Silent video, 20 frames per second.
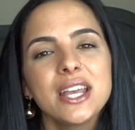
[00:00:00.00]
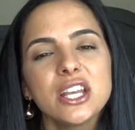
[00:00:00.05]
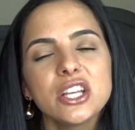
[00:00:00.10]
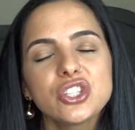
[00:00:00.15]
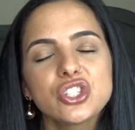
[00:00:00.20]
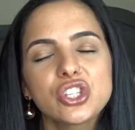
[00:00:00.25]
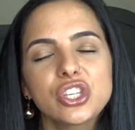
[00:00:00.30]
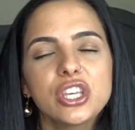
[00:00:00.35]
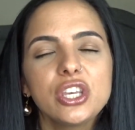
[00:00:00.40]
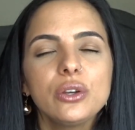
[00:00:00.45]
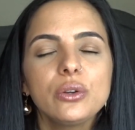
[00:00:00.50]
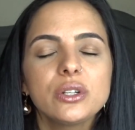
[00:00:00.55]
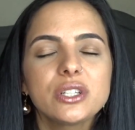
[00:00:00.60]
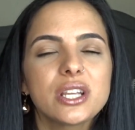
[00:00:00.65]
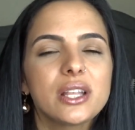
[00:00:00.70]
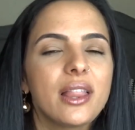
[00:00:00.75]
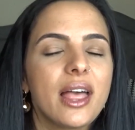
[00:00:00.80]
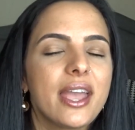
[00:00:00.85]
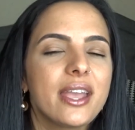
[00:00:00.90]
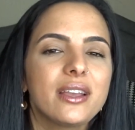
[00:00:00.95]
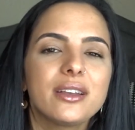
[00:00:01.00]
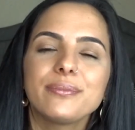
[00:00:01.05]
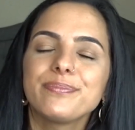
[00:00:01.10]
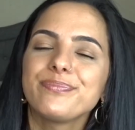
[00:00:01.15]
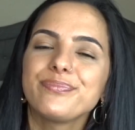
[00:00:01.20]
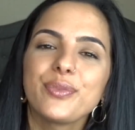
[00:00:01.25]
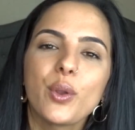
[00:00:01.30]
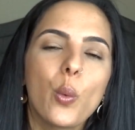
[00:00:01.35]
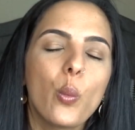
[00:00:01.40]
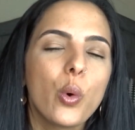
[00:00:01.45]
It's cute to like
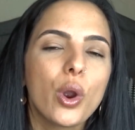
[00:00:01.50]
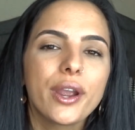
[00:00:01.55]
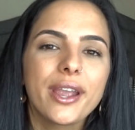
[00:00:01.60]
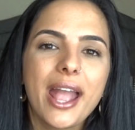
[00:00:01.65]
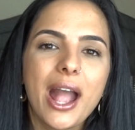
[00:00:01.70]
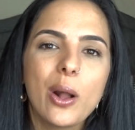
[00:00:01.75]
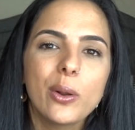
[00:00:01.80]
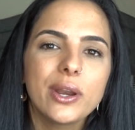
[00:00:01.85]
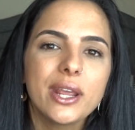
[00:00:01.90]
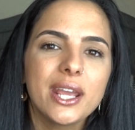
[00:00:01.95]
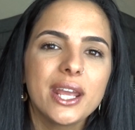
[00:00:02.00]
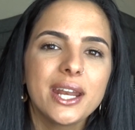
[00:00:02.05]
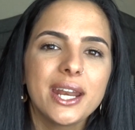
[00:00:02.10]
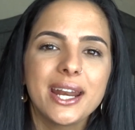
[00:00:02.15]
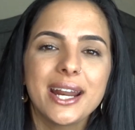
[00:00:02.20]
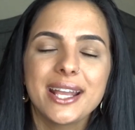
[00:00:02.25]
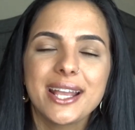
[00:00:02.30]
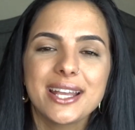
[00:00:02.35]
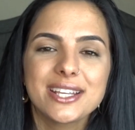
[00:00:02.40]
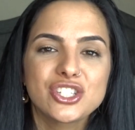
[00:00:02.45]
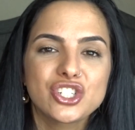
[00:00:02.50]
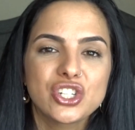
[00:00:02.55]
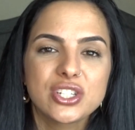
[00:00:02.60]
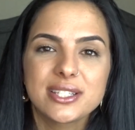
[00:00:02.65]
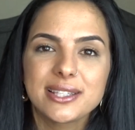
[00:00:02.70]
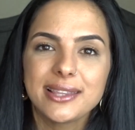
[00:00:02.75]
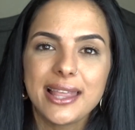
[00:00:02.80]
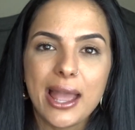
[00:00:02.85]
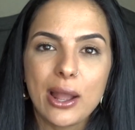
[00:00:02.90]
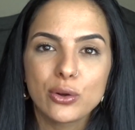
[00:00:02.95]
work out in and I guess
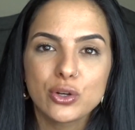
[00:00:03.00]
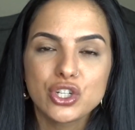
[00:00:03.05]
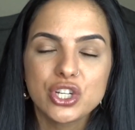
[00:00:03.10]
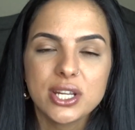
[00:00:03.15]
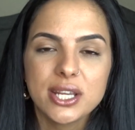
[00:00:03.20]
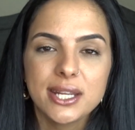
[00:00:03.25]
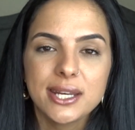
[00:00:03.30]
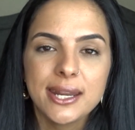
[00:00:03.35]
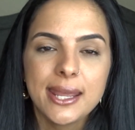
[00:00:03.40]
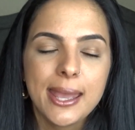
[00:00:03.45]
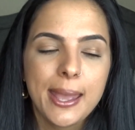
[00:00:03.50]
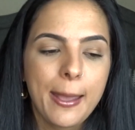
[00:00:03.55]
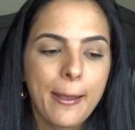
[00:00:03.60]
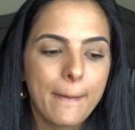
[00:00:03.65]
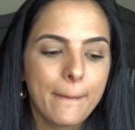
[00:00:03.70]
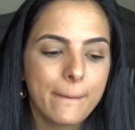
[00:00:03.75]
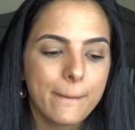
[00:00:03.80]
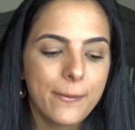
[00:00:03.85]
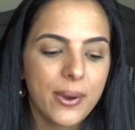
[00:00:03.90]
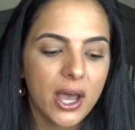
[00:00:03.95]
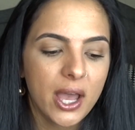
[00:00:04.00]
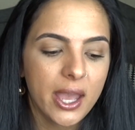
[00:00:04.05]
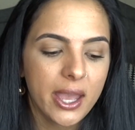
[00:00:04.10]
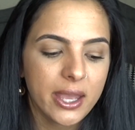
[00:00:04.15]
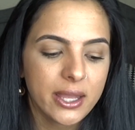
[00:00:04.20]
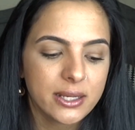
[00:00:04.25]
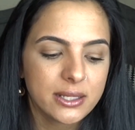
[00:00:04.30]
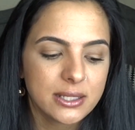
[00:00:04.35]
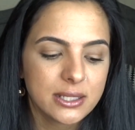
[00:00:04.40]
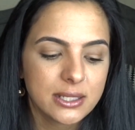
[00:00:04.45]
just lounge in,
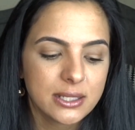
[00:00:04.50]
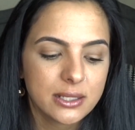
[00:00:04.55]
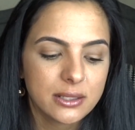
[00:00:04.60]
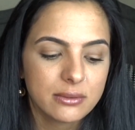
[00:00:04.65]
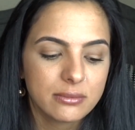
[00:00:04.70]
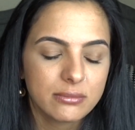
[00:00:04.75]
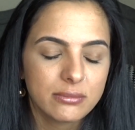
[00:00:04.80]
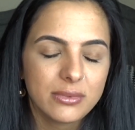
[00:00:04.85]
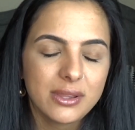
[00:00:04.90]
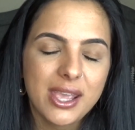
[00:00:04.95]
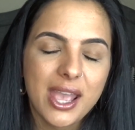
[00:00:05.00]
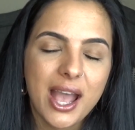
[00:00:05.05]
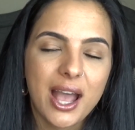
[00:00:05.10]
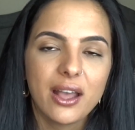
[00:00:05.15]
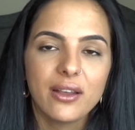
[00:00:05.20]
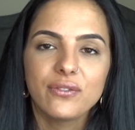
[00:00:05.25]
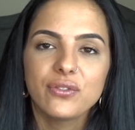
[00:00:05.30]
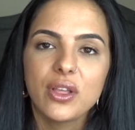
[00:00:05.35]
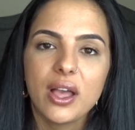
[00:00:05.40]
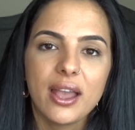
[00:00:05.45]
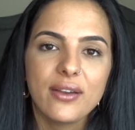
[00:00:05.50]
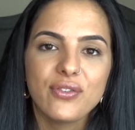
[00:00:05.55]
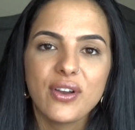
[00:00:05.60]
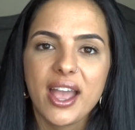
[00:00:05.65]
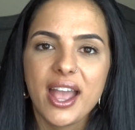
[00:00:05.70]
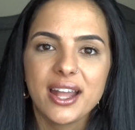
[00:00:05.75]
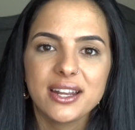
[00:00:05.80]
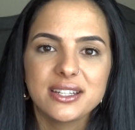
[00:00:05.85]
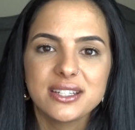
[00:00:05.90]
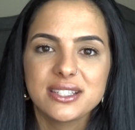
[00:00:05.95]
but yeah, if, if
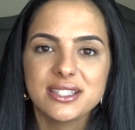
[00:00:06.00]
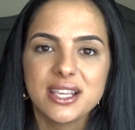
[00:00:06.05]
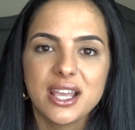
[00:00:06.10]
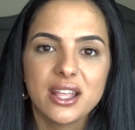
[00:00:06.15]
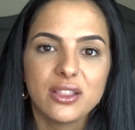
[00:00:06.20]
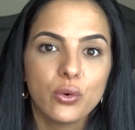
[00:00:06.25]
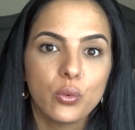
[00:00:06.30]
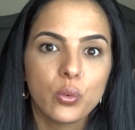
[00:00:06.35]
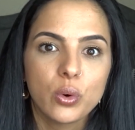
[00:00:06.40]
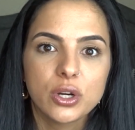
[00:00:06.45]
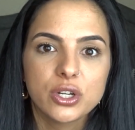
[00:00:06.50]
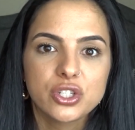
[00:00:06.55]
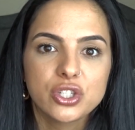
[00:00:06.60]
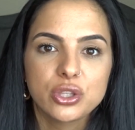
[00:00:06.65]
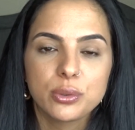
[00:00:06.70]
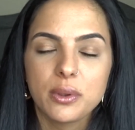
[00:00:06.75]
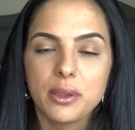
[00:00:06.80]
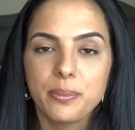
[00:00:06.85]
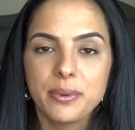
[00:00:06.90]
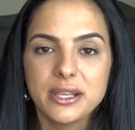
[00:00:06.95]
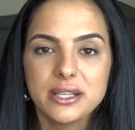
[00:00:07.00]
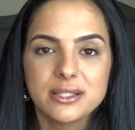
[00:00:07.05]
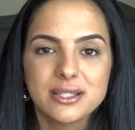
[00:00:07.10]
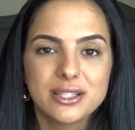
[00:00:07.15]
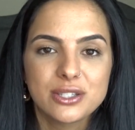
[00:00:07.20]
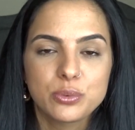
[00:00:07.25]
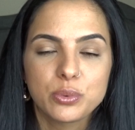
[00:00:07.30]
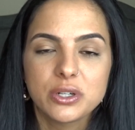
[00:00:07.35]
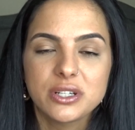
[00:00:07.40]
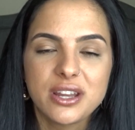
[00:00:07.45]
I had to say the worst three
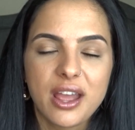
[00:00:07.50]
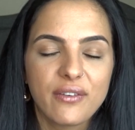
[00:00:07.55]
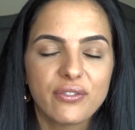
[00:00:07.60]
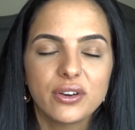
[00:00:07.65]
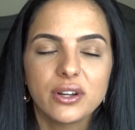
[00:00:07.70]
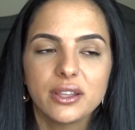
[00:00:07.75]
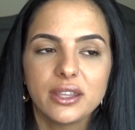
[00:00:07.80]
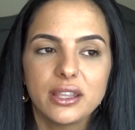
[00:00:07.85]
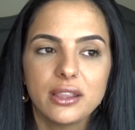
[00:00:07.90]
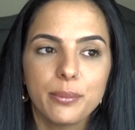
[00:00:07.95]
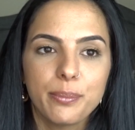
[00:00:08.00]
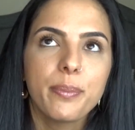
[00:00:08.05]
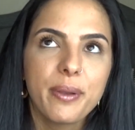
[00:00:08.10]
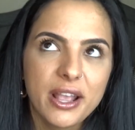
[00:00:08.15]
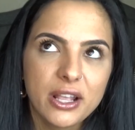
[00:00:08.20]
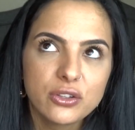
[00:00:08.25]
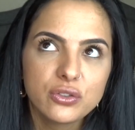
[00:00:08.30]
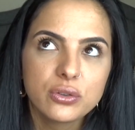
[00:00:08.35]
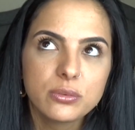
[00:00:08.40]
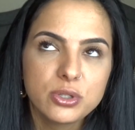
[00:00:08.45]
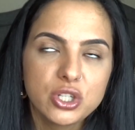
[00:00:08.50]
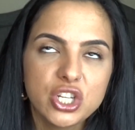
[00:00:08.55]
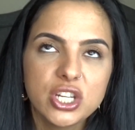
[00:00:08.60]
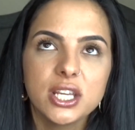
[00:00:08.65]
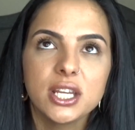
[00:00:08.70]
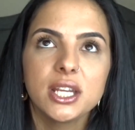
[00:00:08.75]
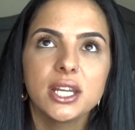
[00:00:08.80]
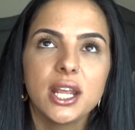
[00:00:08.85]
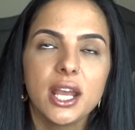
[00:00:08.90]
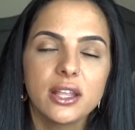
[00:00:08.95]
pieces were definitely the pants from
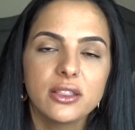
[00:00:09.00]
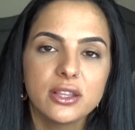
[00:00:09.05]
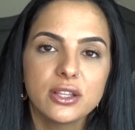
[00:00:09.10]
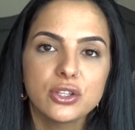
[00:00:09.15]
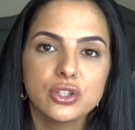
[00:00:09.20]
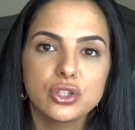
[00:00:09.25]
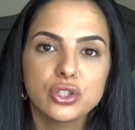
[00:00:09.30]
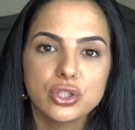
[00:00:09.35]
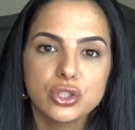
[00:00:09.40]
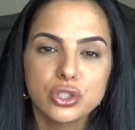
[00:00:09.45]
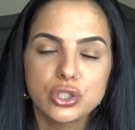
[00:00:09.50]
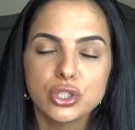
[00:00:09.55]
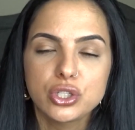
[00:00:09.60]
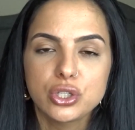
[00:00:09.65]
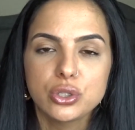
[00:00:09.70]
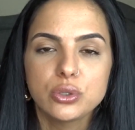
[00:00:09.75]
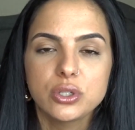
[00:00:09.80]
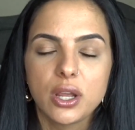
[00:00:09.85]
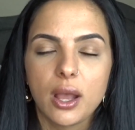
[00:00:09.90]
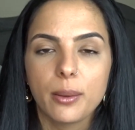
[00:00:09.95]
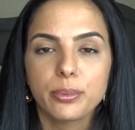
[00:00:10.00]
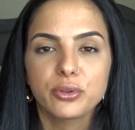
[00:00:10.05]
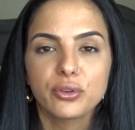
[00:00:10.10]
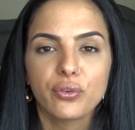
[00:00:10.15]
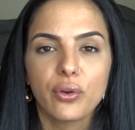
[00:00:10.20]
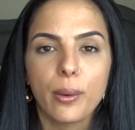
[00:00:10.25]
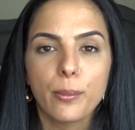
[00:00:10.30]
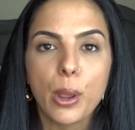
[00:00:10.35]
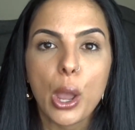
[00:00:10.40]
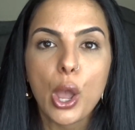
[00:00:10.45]
Shein and the the two tops
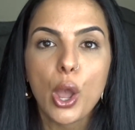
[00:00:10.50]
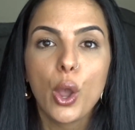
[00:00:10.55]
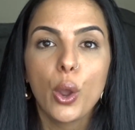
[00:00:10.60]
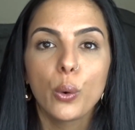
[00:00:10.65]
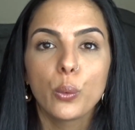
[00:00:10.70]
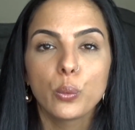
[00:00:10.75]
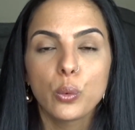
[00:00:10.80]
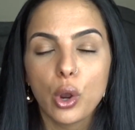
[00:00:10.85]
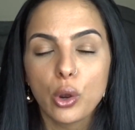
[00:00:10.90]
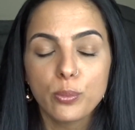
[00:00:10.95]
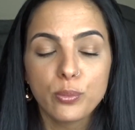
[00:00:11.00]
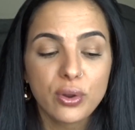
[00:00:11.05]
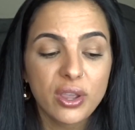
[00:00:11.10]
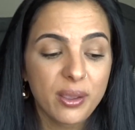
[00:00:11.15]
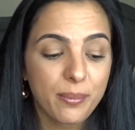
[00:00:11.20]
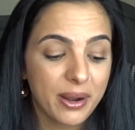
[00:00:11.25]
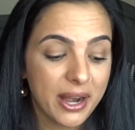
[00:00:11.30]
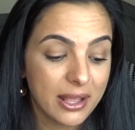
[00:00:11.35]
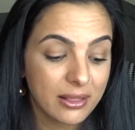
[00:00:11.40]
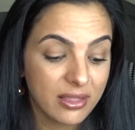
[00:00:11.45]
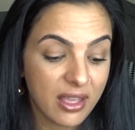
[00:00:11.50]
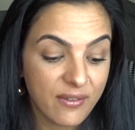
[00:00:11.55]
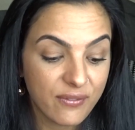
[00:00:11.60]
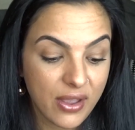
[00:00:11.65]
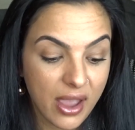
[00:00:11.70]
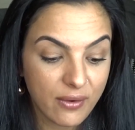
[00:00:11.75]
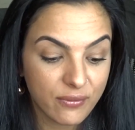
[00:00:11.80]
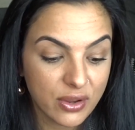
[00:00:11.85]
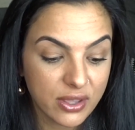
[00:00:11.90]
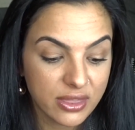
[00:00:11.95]
from Romwe, but I love
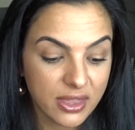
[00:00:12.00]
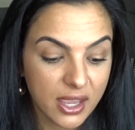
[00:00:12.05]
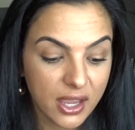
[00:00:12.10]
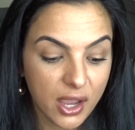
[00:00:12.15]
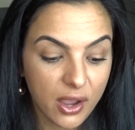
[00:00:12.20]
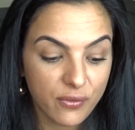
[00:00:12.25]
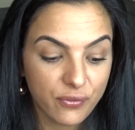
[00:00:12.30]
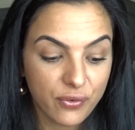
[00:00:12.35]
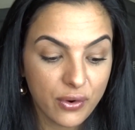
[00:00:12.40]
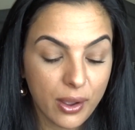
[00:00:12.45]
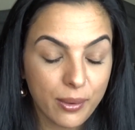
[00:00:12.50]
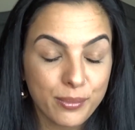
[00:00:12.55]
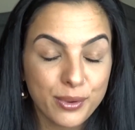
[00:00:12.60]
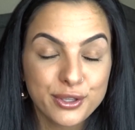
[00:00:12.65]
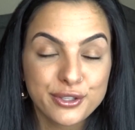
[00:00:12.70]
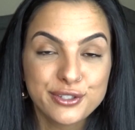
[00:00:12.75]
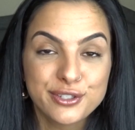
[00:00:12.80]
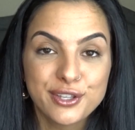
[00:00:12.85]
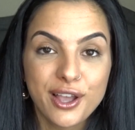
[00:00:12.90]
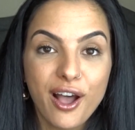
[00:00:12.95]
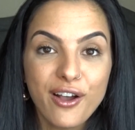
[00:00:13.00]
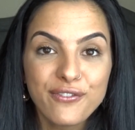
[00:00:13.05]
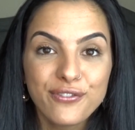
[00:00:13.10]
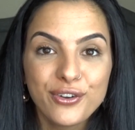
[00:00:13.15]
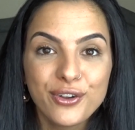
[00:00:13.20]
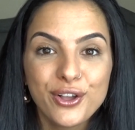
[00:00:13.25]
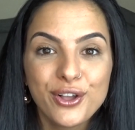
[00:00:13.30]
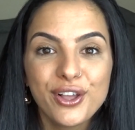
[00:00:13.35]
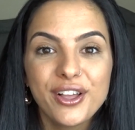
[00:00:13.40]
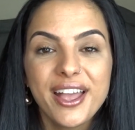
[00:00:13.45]
everything from
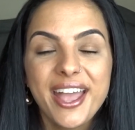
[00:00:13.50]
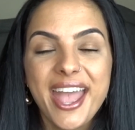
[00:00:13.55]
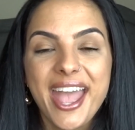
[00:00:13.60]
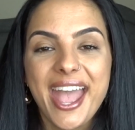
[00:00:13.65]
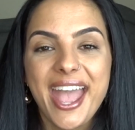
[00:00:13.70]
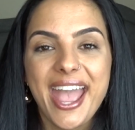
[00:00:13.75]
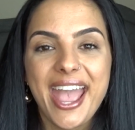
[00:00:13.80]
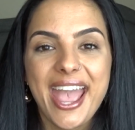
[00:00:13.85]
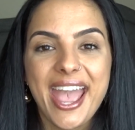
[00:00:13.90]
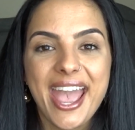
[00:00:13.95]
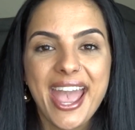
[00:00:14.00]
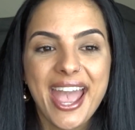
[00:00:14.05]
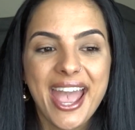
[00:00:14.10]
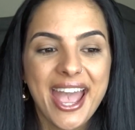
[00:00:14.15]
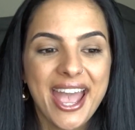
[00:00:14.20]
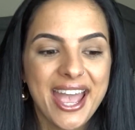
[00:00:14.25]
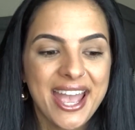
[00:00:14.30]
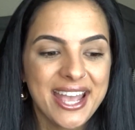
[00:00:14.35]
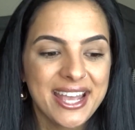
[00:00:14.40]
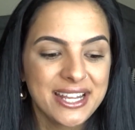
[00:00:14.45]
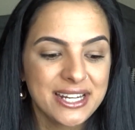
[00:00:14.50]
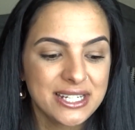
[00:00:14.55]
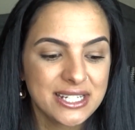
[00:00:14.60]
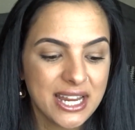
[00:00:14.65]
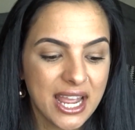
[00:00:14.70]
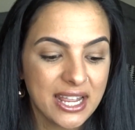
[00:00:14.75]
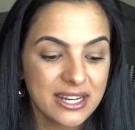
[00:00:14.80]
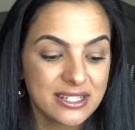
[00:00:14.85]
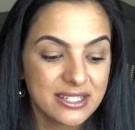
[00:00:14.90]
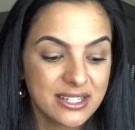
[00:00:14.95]
Zaful,
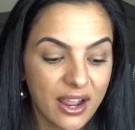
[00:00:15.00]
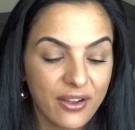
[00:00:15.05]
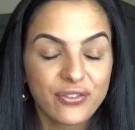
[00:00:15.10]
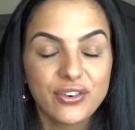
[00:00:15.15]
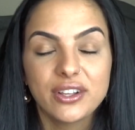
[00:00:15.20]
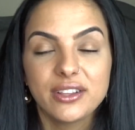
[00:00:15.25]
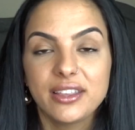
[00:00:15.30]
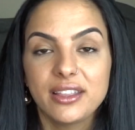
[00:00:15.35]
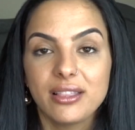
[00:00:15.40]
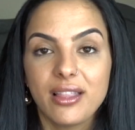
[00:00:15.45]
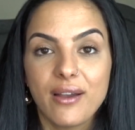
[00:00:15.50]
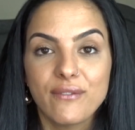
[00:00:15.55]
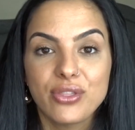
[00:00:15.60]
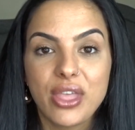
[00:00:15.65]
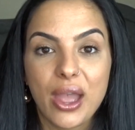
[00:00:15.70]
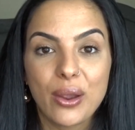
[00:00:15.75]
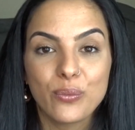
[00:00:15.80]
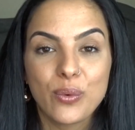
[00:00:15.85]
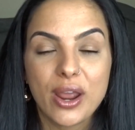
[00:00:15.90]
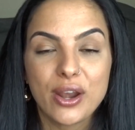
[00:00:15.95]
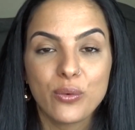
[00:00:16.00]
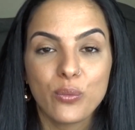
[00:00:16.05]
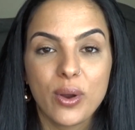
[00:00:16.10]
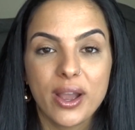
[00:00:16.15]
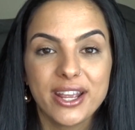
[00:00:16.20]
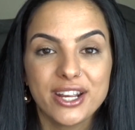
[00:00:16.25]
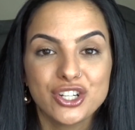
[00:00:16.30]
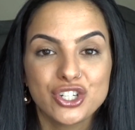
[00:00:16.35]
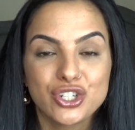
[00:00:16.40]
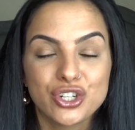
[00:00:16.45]
and I definitely love that red and
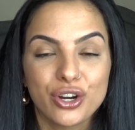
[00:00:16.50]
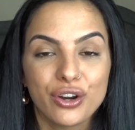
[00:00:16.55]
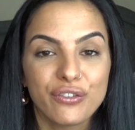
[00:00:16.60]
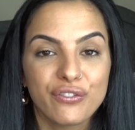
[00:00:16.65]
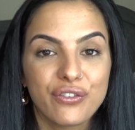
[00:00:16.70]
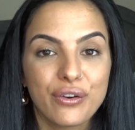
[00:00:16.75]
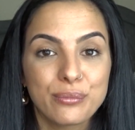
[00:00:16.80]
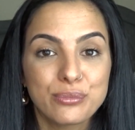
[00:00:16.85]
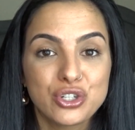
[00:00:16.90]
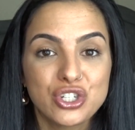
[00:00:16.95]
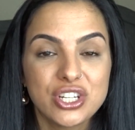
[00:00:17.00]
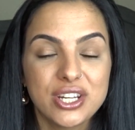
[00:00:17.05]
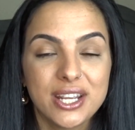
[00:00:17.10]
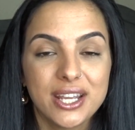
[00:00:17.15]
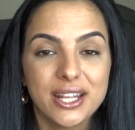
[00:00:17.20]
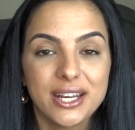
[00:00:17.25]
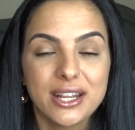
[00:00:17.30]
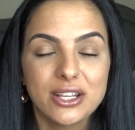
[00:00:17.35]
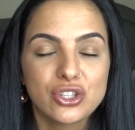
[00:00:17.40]
white shirt from Shein.